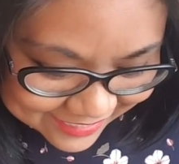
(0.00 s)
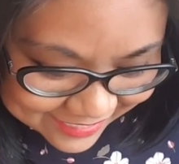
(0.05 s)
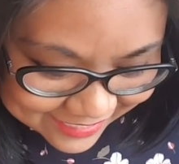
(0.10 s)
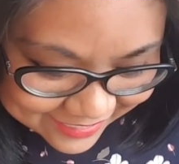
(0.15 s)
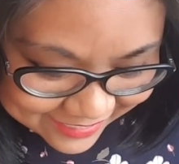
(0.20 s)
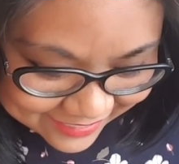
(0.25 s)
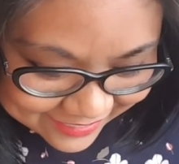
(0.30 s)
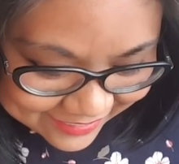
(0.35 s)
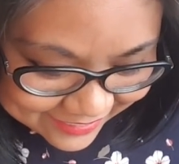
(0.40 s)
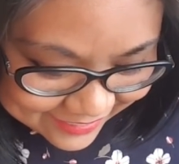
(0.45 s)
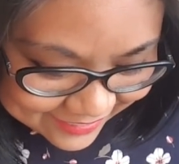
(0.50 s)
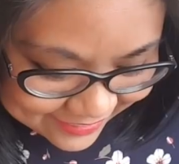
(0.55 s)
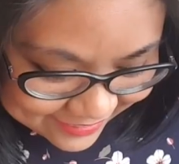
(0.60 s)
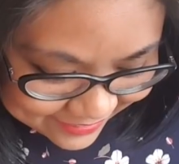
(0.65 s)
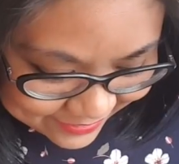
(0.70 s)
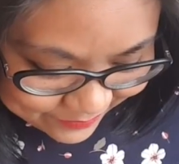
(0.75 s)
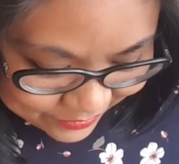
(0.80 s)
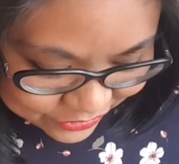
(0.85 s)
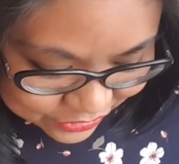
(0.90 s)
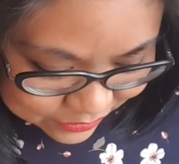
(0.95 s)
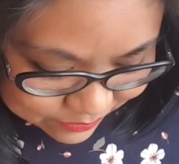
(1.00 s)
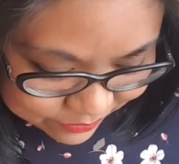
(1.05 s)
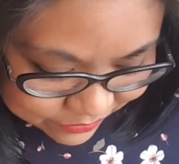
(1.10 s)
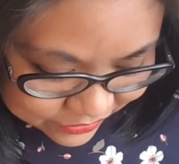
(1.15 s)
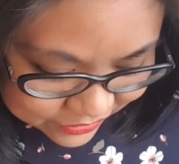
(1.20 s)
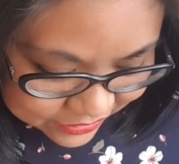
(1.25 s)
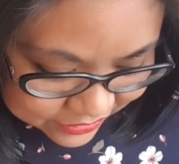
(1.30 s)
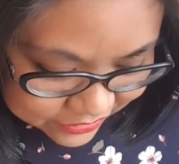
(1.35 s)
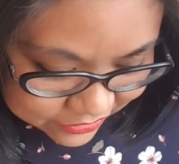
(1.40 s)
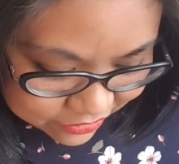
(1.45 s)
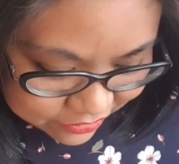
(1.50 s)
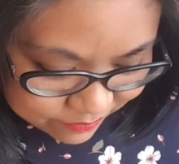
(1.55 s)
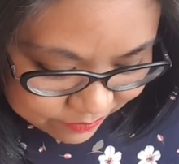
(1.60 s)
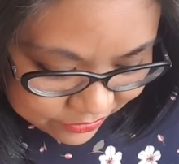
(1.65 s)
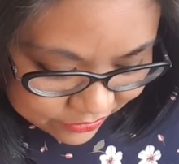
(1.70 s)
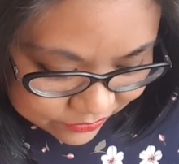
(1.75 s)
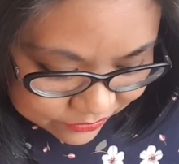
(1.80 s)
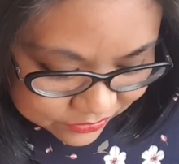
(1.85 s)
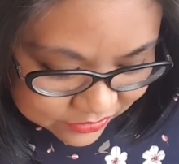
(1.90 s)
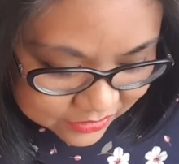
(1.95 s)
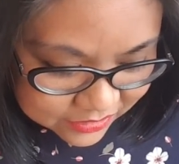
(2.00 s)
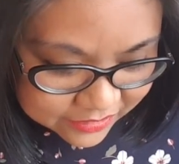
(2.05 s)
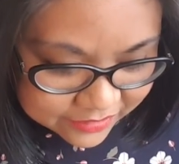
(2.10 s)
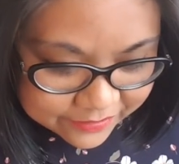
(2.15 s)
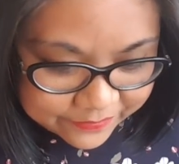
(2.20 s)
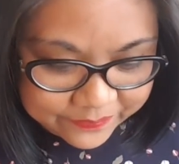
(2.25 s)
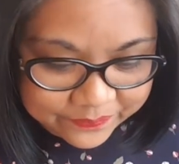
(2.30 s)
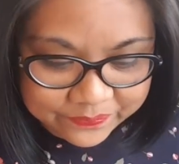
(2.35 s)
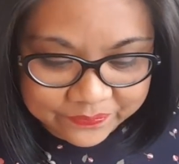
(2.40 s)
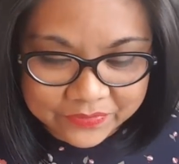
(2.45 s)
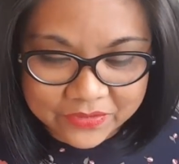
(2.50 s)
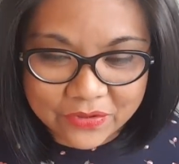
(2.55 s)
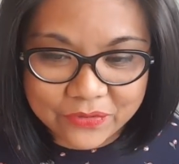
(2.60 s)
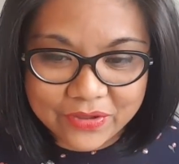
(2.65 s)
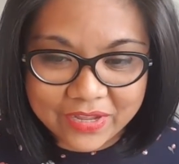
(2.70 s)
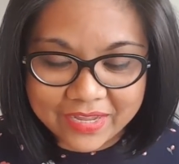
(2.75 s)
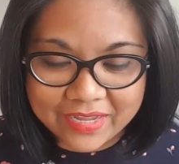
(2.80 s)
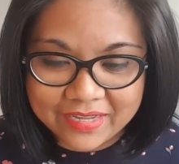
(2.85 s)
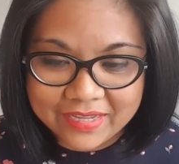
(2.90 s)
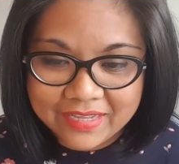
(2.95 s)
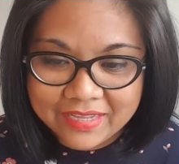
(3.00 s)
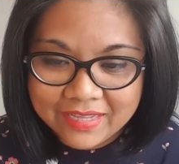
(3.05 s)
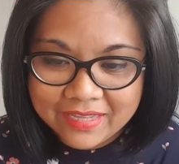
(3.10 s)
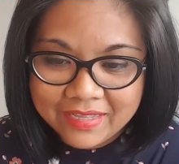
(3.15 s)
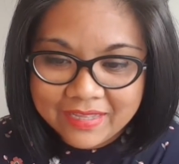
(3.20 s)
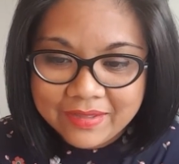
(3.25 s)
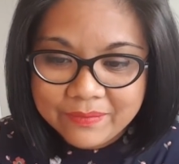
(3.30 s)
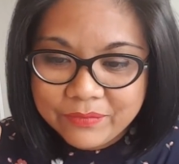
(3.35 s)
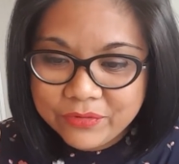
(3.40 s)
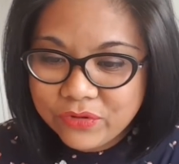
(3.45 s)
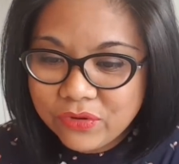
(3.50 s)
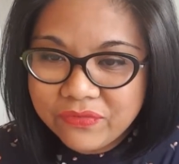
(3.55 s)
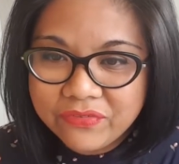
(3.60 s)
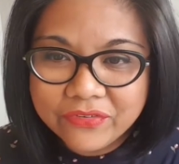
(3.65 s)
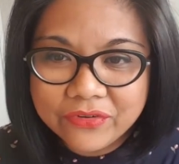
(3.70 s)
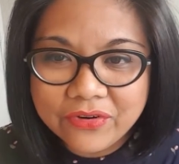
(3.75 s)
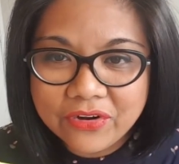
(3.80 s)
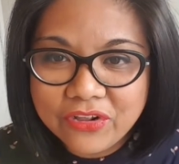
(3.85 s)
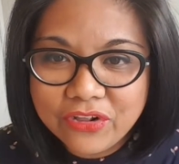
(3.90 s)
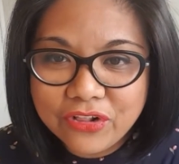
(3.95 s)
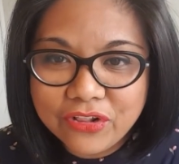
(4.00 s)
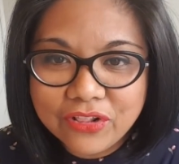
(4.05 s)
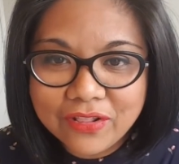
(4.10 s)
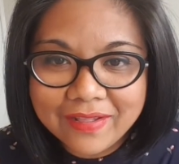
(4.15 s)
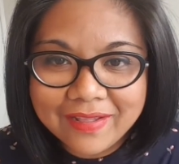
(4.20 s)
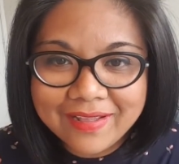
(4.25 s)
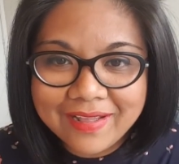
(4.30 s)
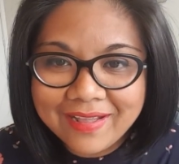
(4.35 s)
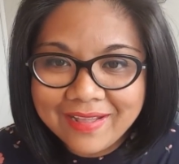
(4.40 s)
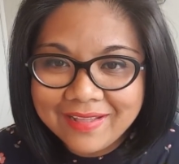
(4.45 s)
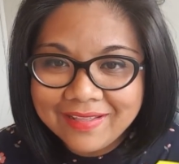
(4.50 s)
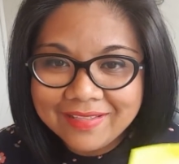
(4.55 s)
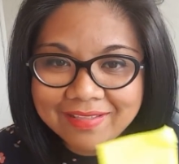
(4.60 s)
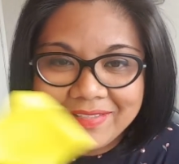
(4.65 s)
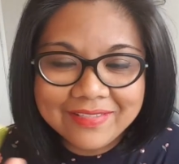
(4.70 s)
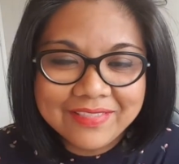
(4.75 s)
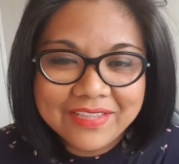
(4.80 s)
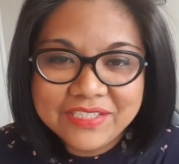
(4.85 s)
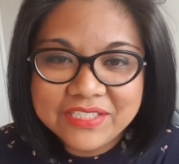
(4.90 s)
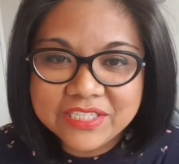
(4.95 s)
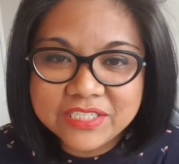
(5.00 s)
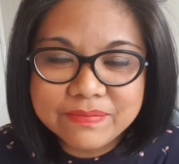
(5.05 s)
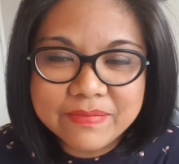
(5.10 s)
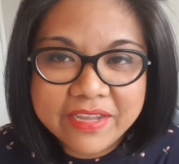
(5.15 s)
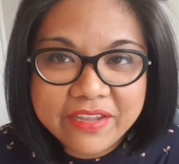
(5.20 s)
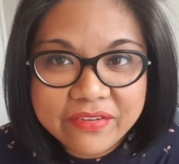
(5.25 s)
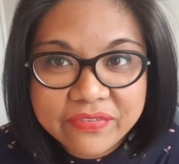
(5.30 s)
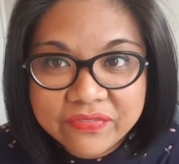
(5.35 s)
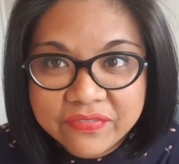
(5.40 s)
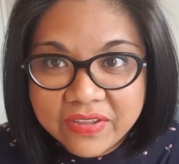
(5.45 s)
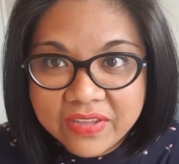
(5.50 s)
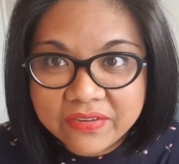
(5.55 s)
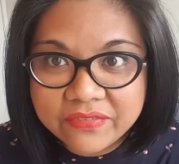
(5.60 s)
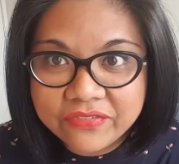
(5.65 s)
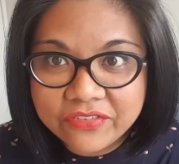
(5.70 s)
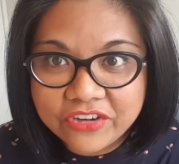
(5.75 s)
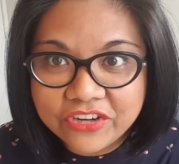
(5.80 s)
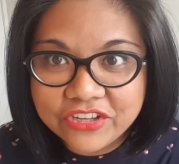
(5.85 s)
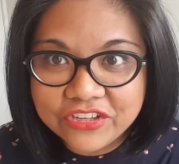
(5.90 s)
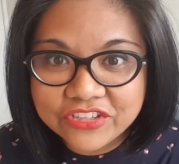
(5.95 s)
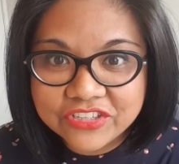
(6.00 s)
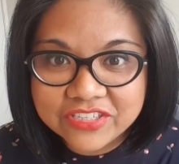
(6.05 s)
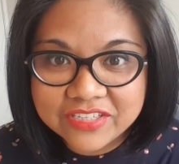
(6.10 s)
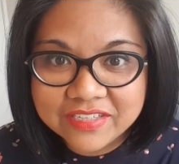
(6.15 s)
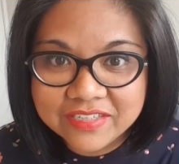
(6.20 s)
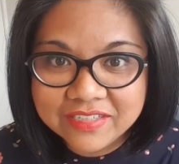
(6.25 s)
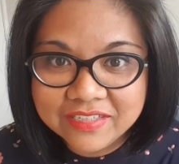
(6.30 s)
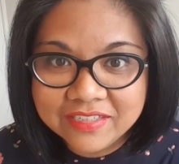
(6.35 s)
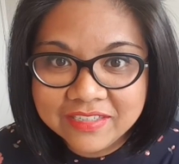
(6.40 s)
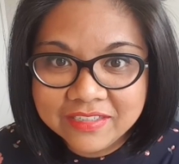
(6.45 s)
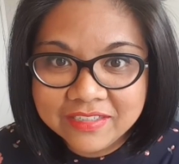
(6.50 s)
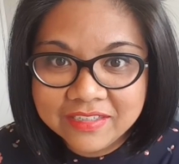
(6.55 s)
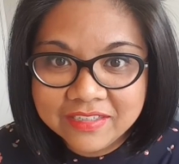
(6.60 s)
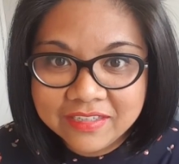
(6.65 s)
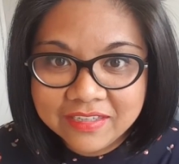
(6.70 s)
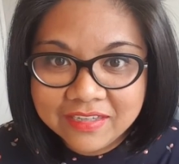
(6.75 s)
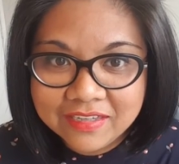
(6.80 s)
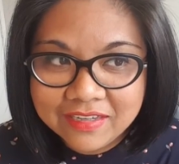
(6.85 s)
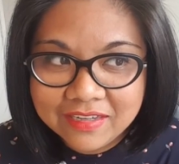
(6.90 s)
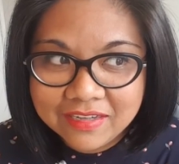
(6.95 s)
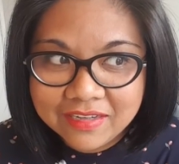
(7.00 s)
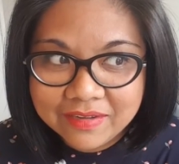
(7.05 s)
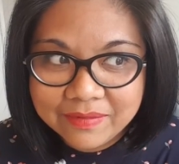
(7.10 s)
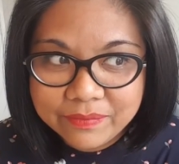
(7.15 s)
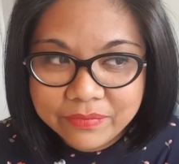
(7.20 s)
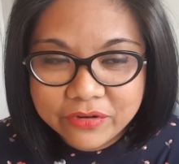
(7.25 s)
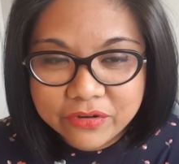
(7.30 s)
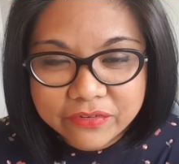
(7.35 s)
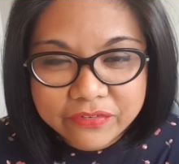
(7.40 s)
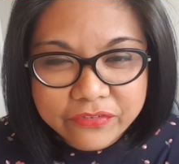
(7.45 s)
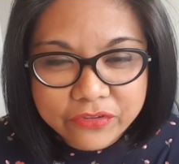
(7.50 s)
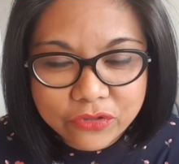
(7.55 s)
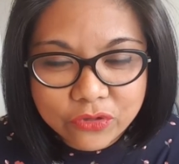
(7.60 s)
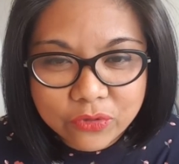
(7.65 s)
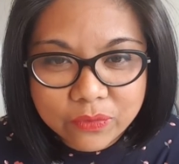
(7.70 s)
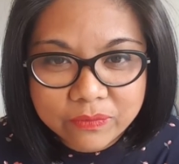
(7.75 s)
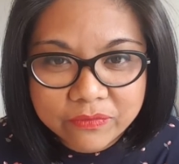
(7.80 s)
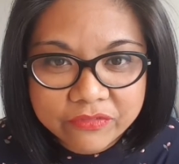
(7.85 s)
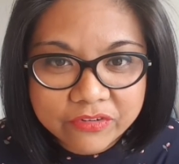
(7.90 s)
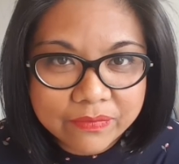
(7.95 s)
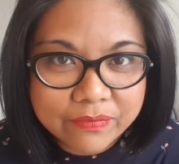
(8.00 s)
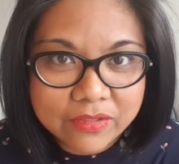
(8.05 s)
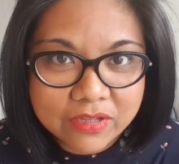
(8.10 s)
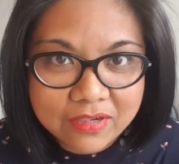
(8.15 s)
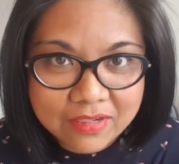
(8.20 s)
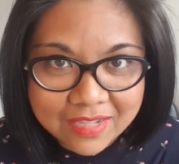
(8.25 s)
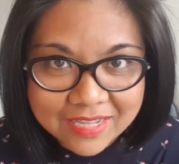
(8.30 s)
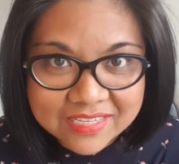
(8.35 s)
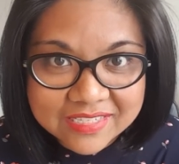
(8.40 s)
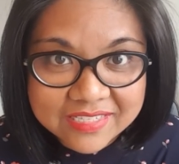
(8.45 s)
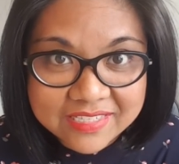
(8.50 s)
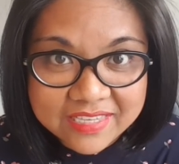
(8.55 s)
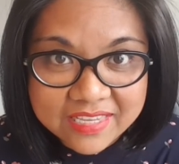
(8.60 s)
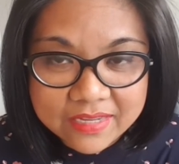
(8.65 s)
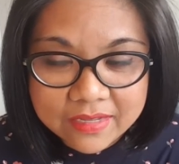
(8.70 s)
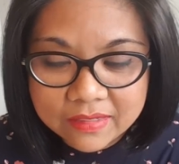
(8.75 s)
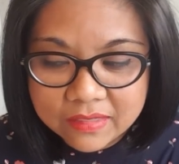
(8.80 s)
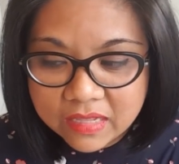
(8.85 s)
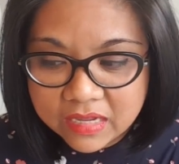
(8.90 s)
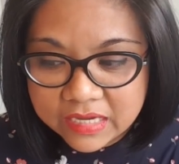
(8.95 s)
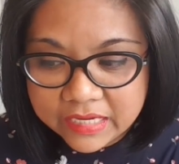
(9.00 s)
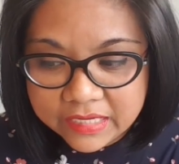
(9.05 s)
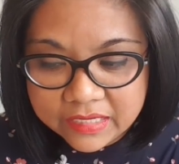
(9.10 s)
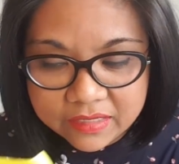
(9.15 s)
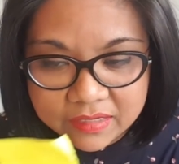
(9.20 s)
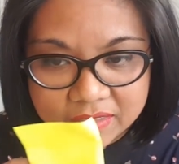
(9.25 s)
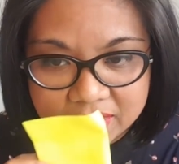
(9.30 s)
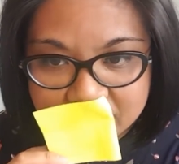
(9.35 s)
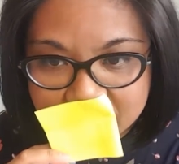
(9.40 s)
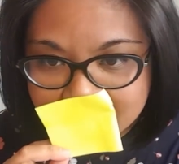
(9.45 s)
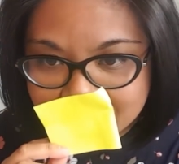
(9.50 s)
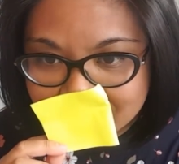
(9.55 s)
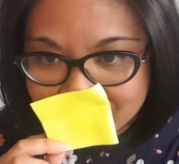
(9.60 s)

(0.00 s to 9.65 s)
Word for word: Let me just put this on mute. Okay, but overall, this is my favorite perfume from the Classique line.